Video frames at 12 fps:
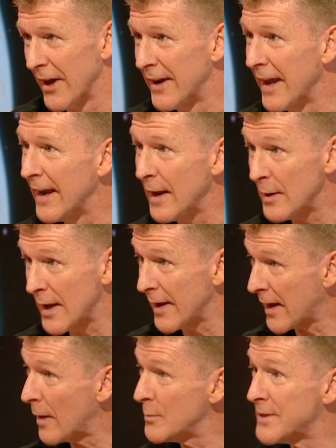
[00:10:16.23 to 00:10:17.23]
And it, it, it
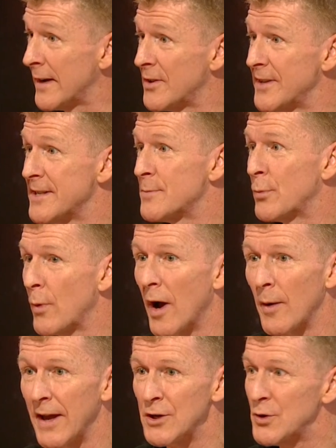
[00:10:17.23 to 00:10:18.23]
comes down to this
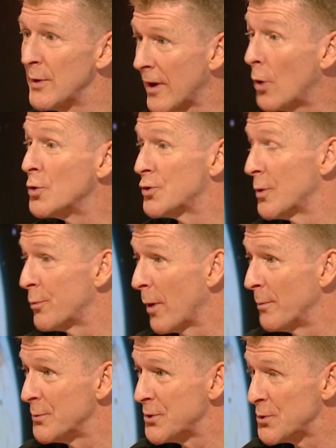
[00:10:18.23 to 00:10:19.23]
uh, issue with cultural
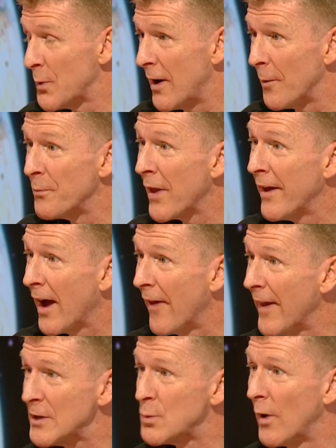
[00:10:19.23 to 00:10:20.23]
problems as well. And
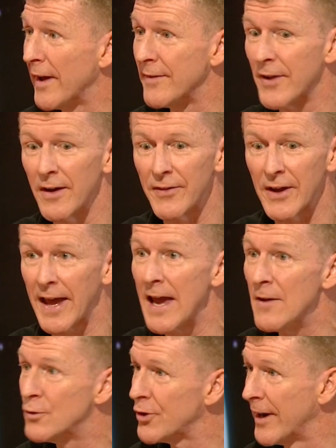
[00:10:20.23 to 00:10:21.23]
that's why the, the
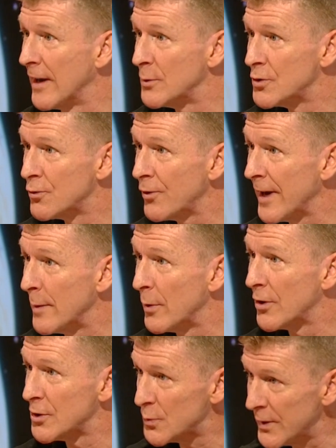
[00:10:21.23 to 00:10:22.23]
cave training was great,
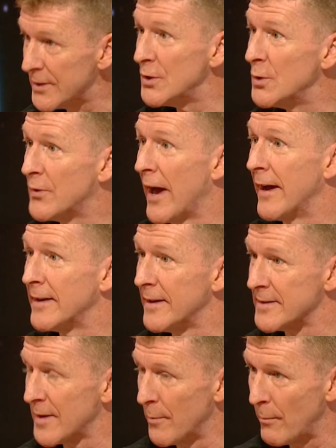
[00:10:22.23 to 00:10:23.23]
because we do that
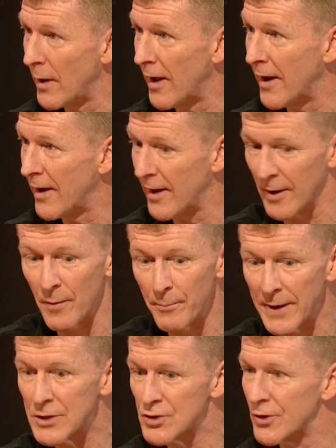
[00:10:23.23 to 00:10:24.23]
as a, uh, a
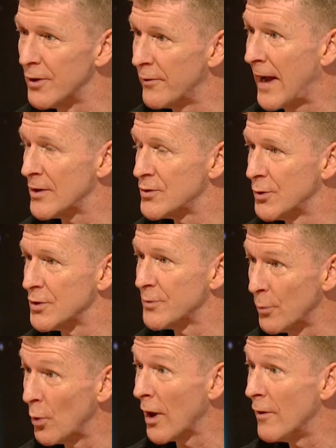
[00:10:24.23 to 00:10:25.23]
mixture of astronauts
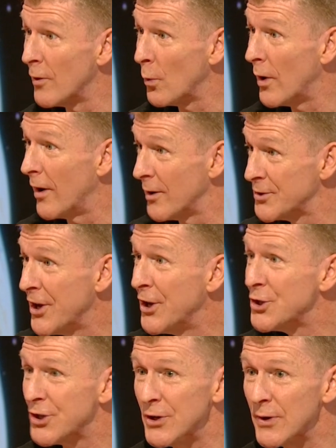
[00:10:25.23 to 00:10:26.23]
from all over the world.
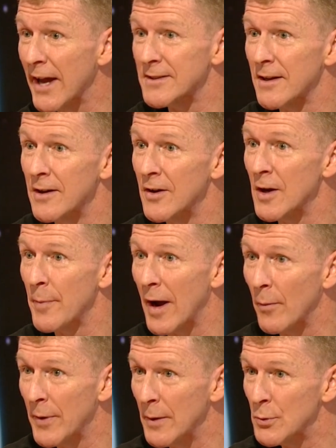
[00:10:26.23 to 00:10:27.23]
So you get to learn
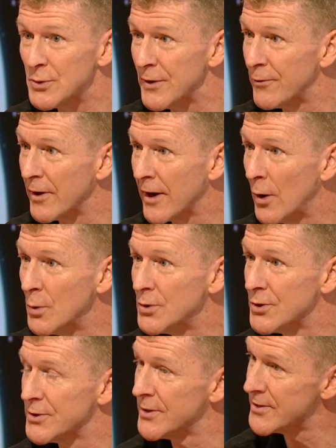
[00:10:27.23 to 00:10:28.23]
about people's different
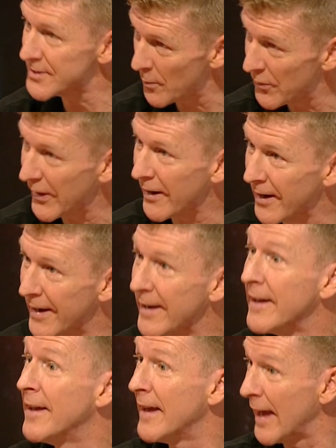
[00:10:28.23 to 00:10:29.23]
cultures, and something like
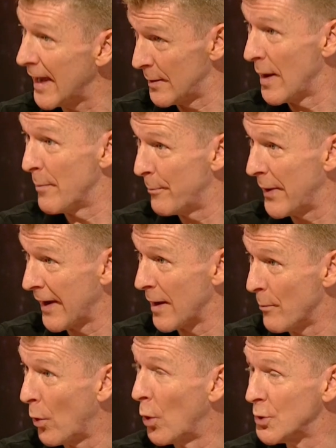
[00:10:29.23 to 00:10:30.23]
in, in being
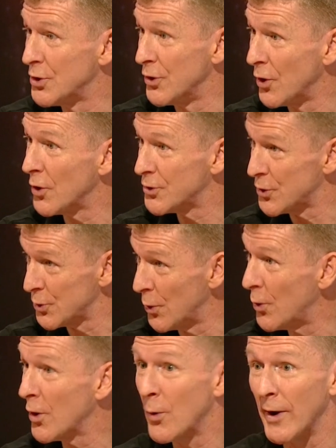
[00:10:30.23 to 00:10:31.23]
important not to
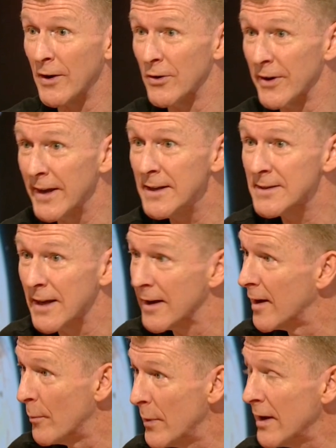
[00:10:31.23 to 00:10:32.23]
talk when you're eating
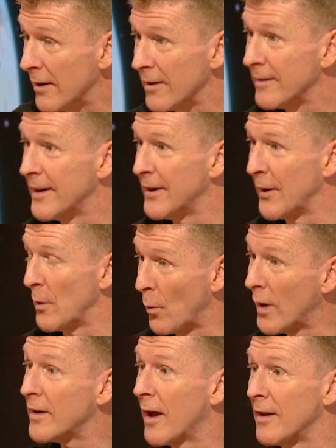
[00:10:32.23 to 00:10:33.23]
a meal, you know, in
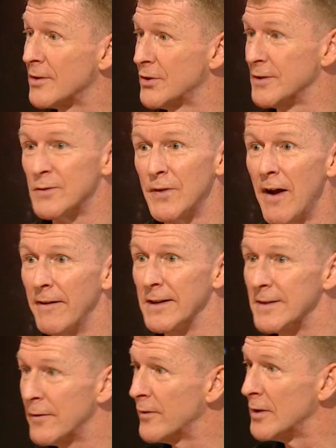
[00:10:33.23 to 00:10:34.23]
one culture is very
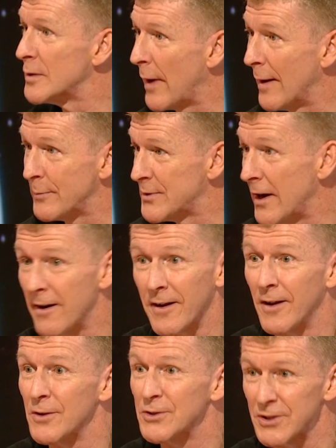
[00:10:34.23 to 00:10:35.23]
different to perhaps our
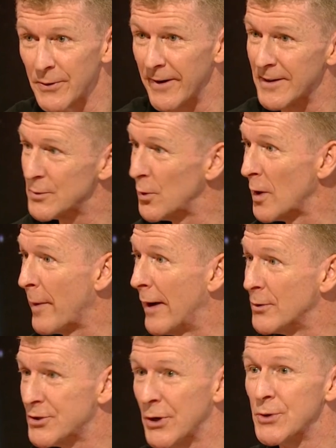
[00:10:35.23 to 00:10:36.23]
culture, where it's all
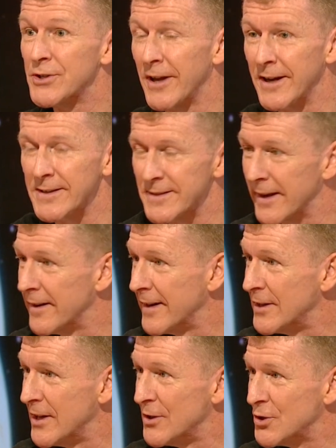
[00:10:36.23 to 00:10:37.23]
about socialising and
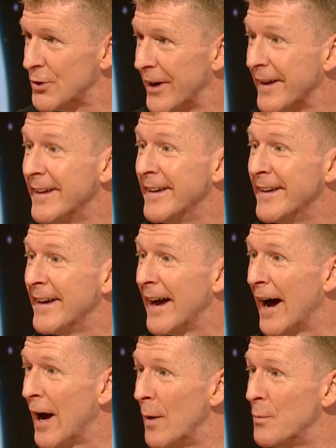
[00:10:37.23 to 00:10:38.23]
enjoying.
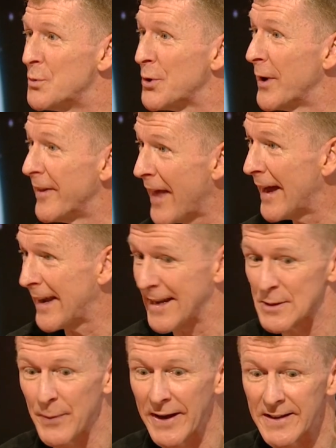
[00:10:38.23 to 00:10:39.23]
Um, so in that aspect,
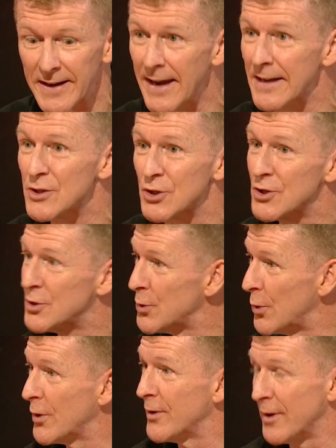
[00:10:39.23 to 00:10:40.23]
Aspect. Again, it's just a,
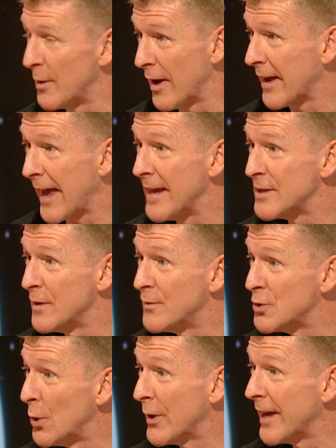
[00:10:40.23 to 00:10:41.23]
talk, a, a case of
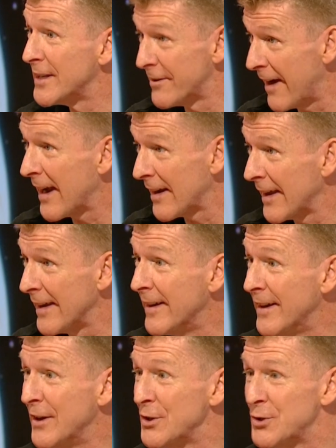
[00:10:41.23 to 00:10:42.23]
talking directly
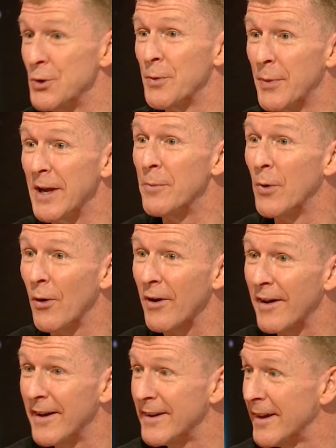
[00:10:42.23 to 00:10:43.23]
to the people
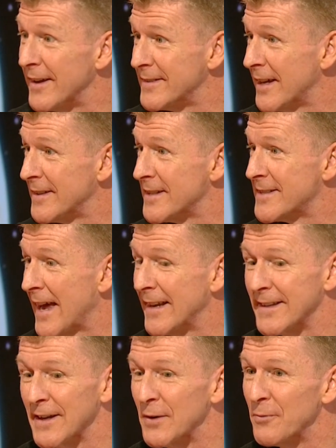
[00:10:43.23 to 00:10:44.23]
and, and
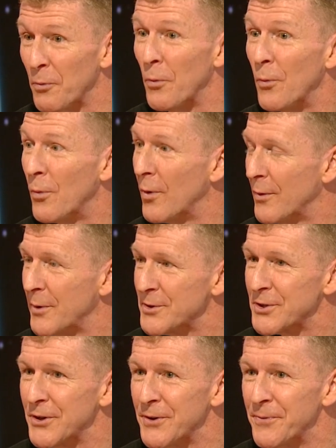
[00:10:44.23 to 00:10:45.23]
understanding what, what's good.